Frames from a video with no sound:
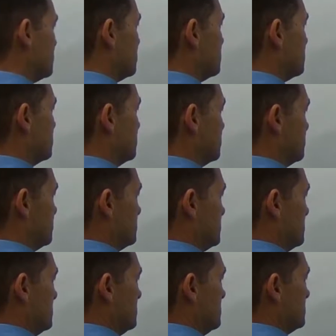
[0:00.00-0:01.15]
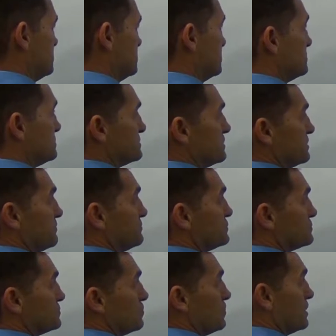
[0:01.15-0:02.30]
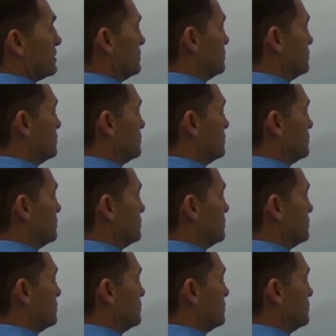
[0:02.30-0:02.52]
that one. So instead of just one